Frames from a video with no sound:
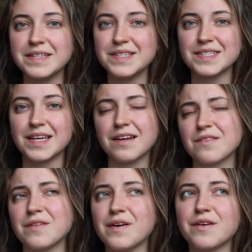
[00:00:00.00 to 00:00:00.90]
and just like
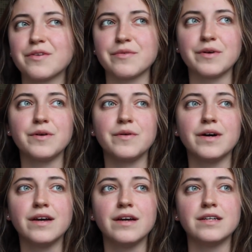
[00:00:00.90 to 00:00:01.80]
look
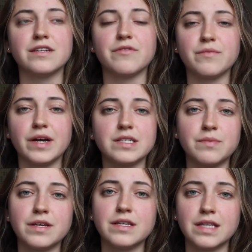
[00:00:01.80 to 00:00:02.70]
through different
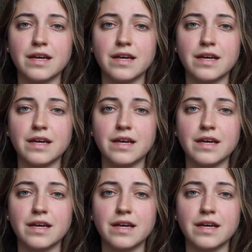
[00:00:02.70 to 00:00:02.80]
recipes